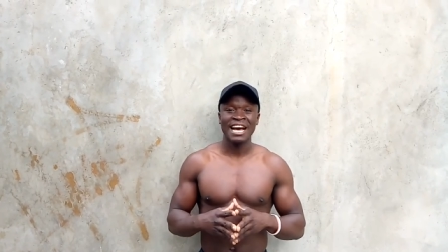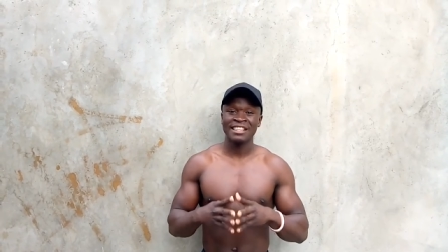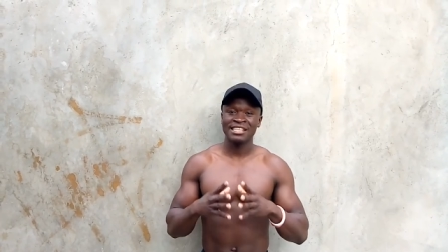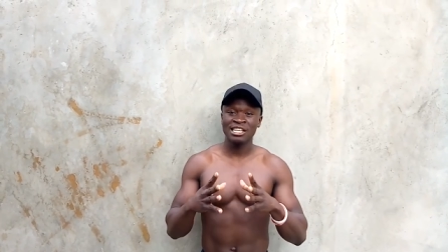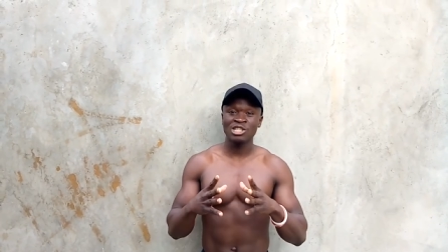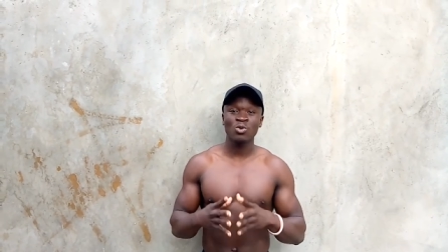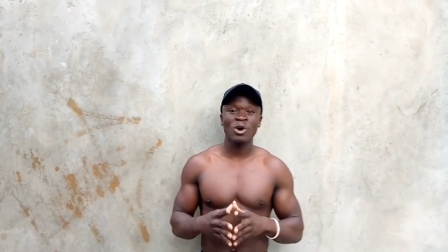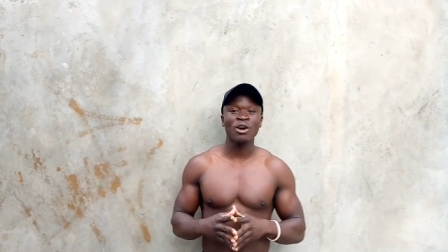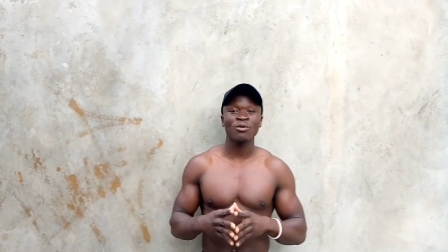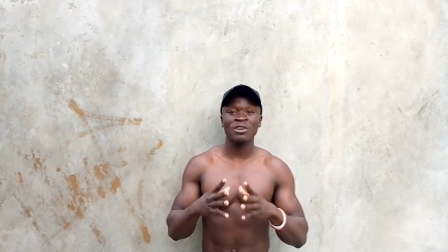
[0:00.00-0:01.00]
The chest
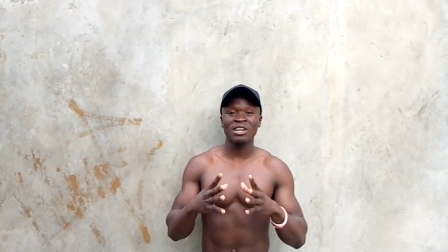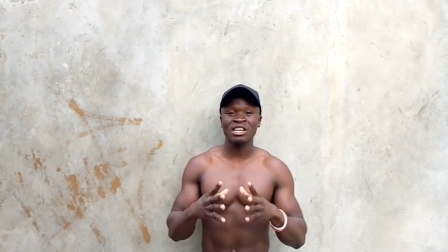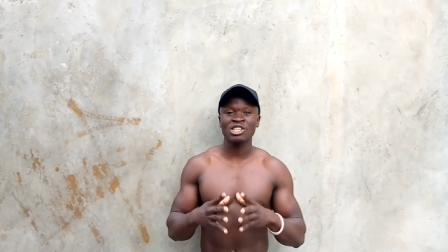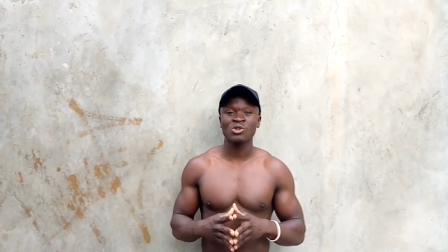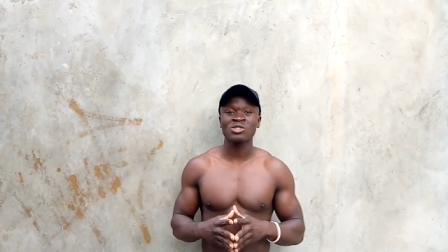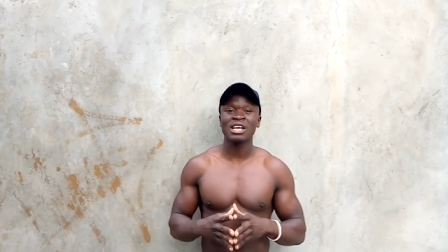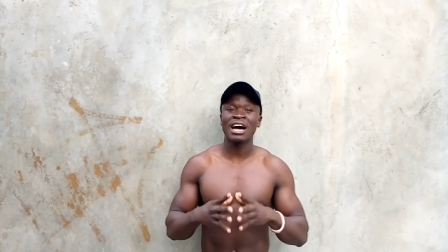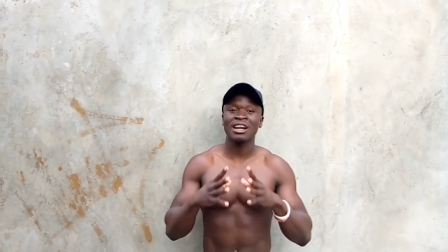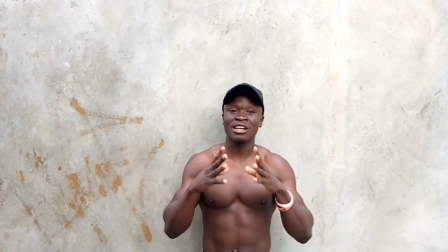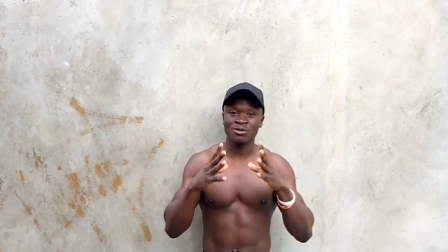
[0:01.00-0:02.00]
workout variations are
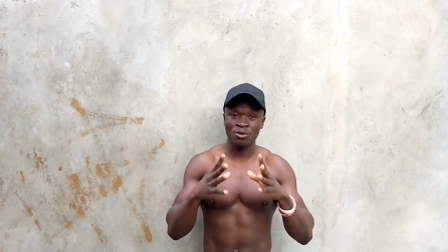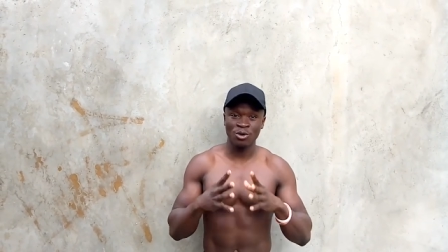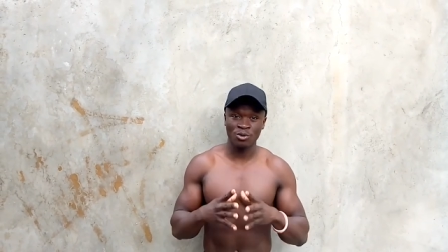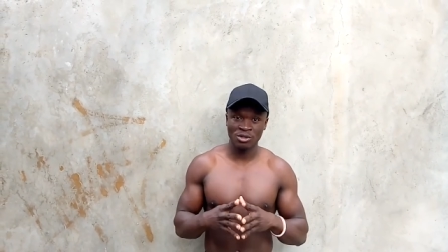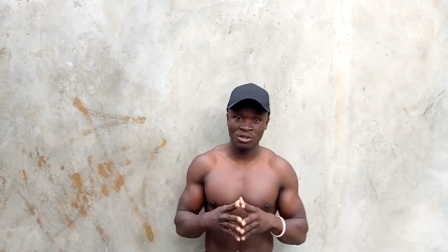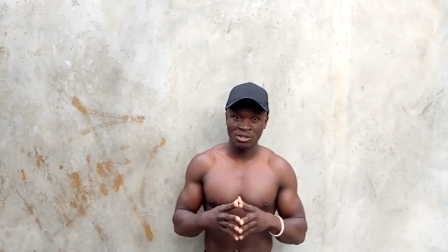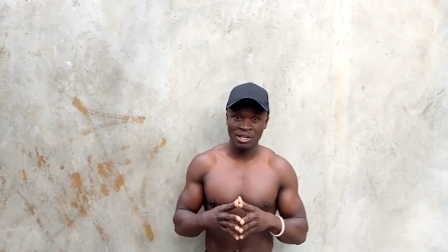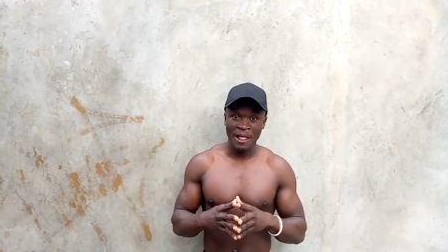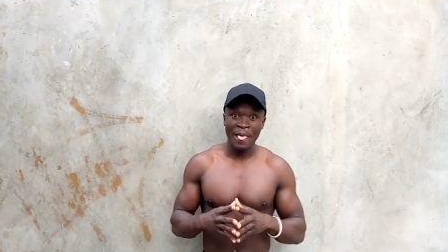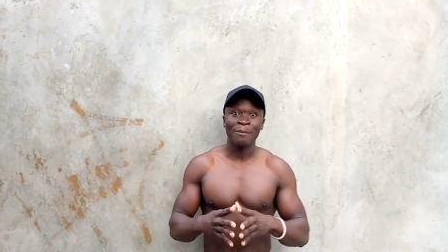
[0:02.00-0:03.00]
as follows,
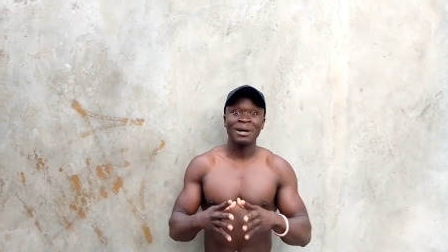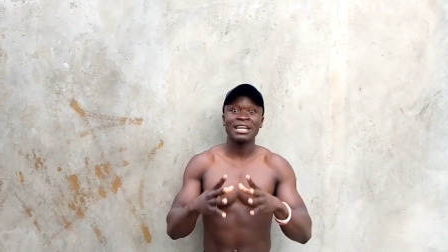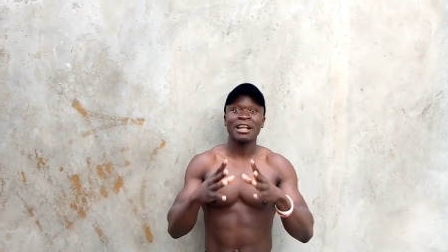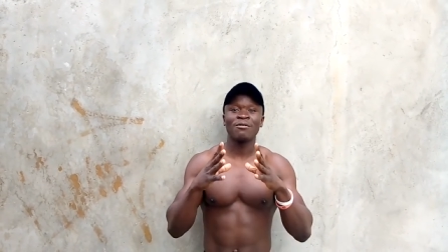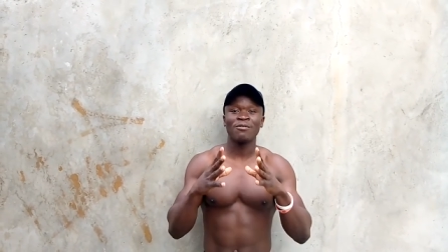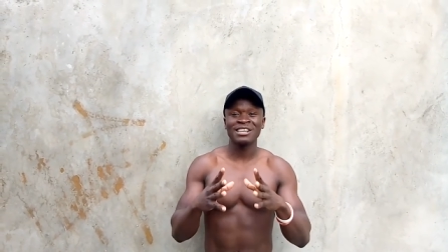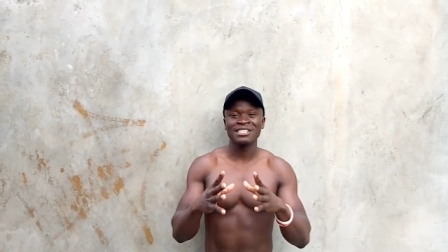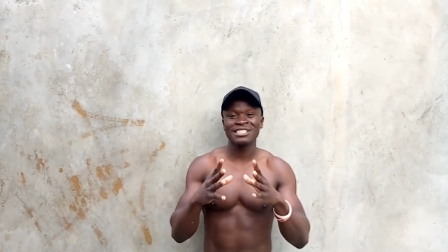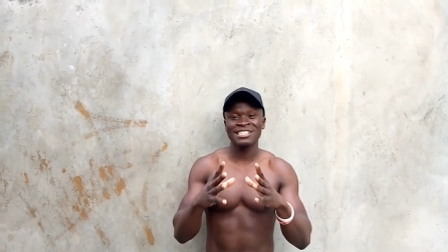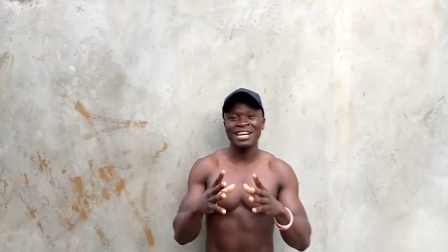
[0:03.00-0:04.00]
but I'll
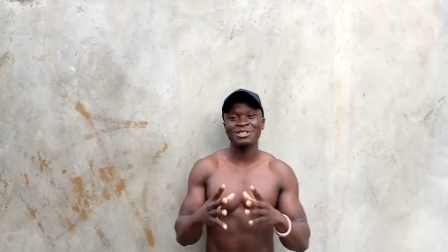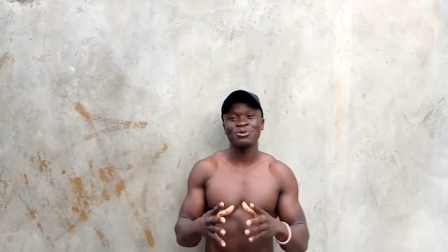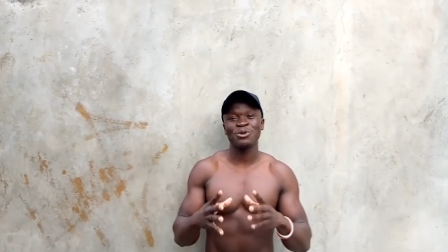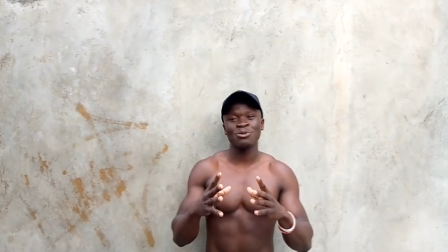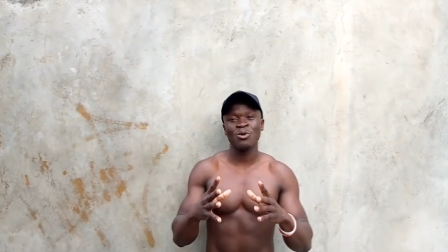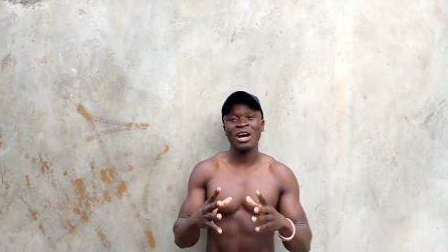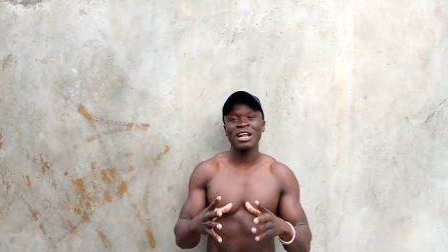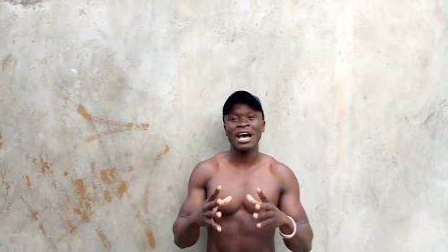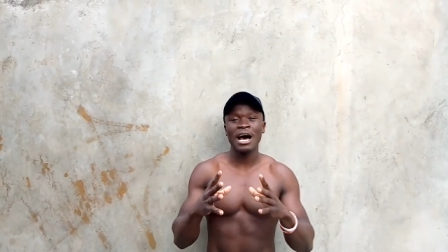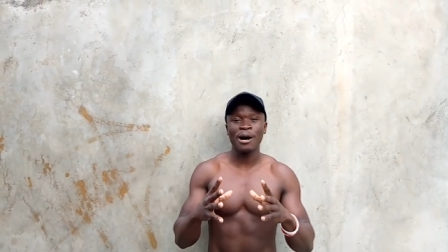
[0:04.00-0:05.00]
first start with one
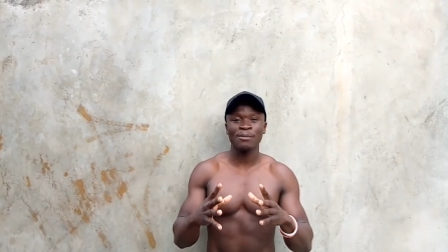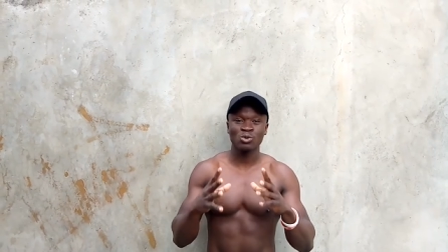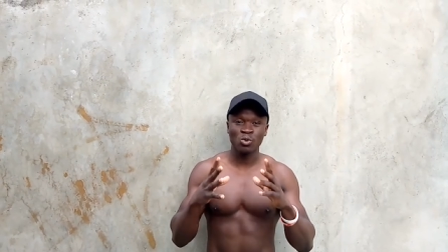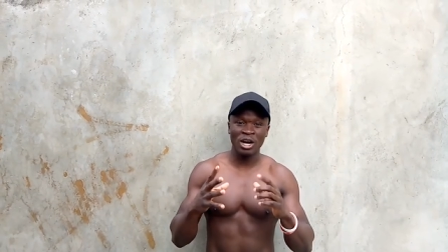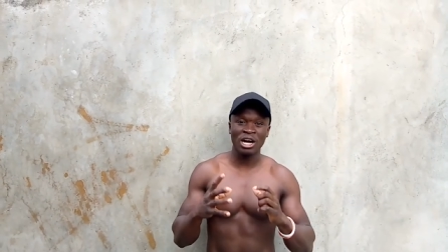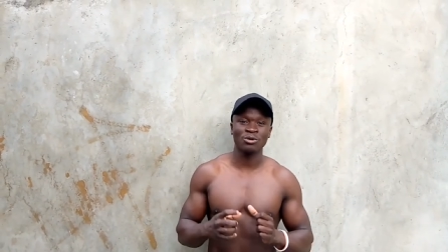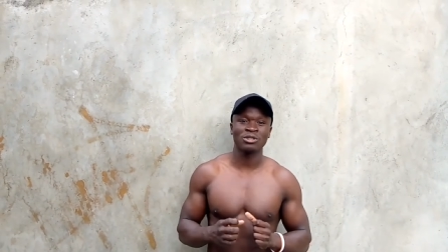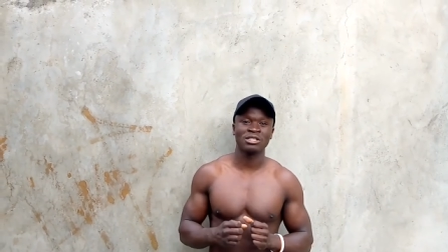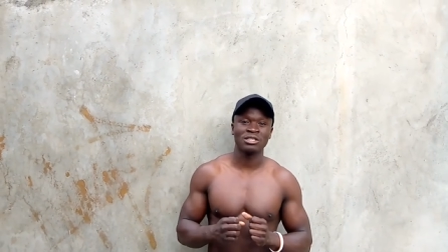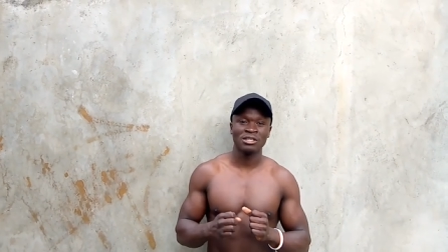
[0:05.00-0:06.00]
abs
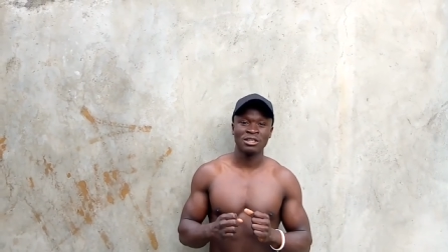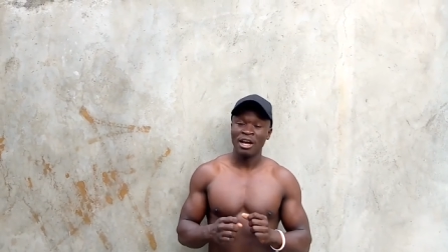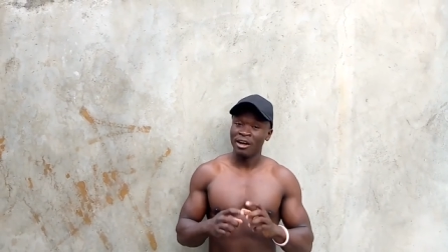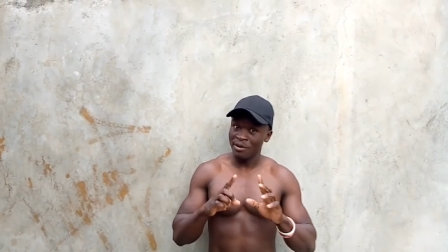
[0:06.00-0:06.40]
workout.